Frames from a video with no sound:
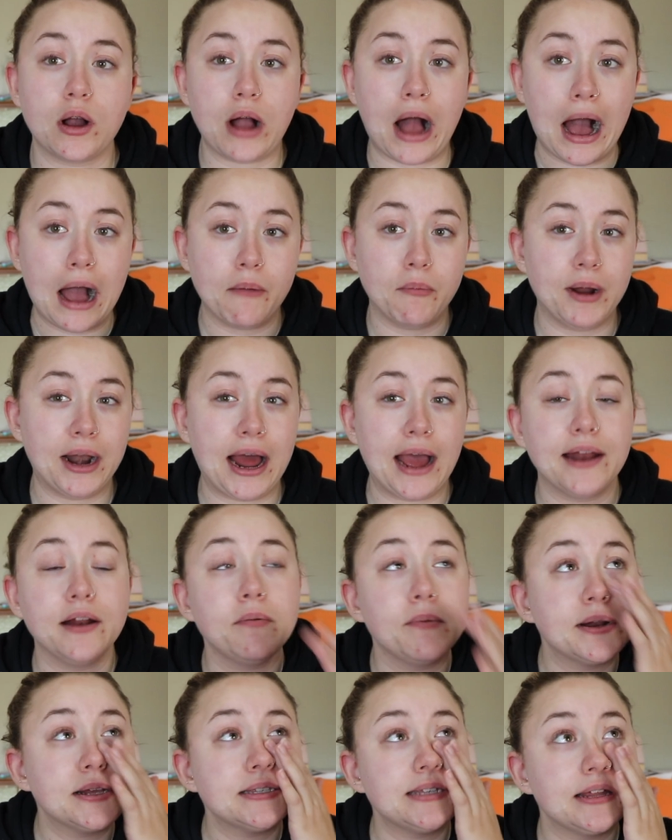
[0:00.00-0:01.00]
I don't
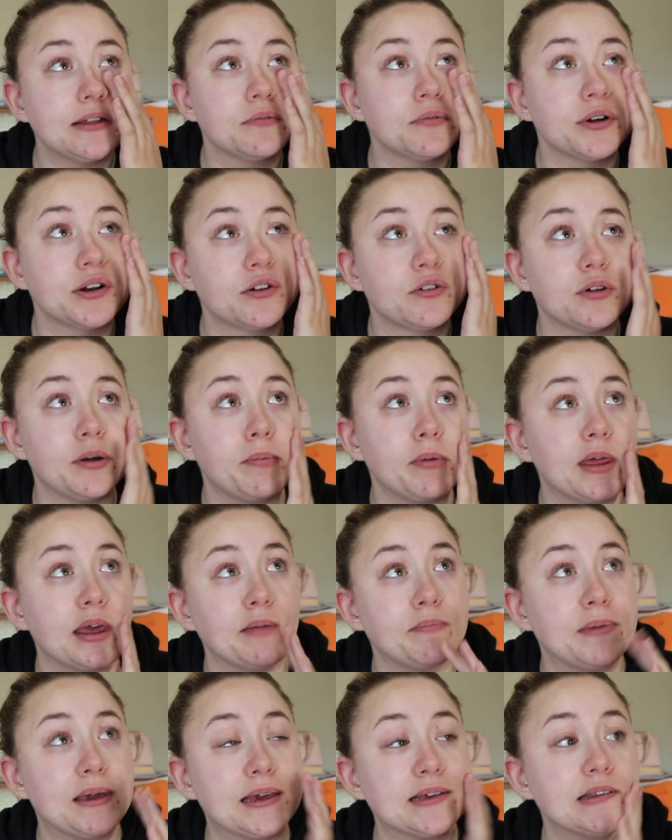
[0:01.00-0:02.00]
want to say the word
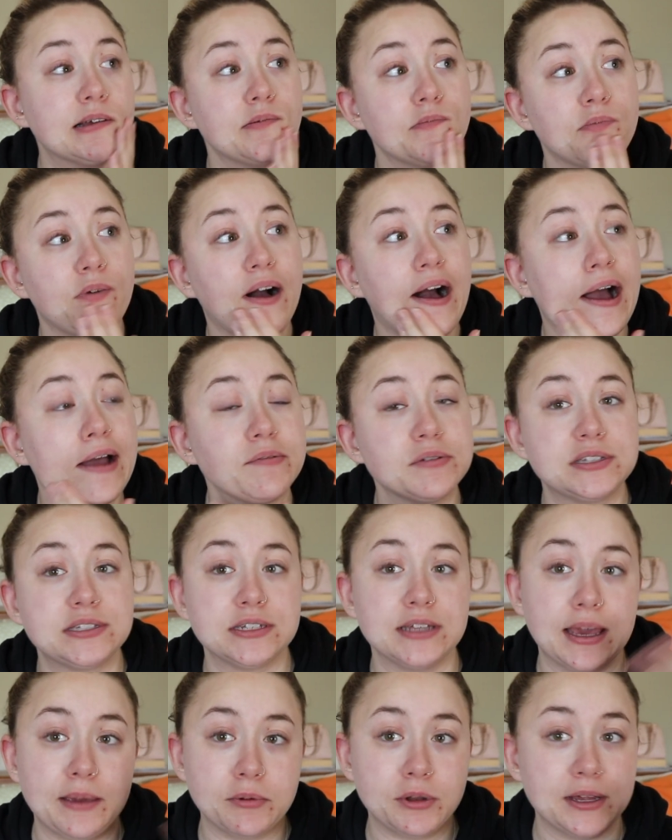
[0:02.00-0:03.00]
crippling, because I was
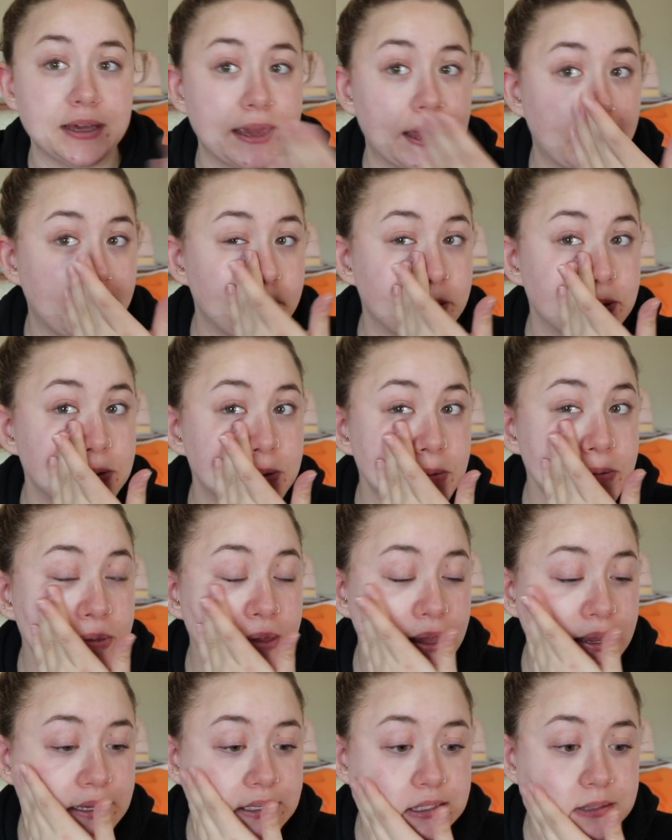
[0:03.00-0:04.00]
still able to get up and do
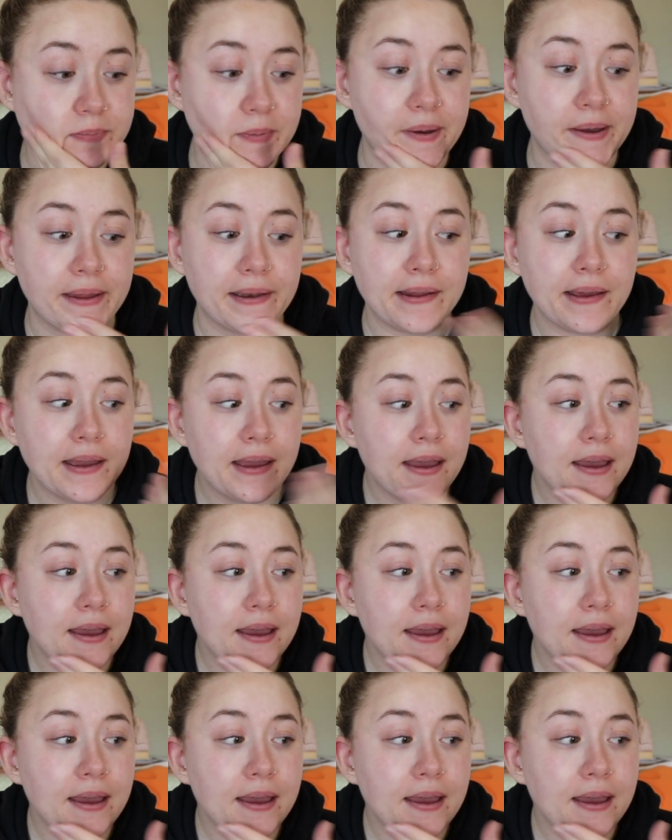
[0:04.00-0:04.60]
things, but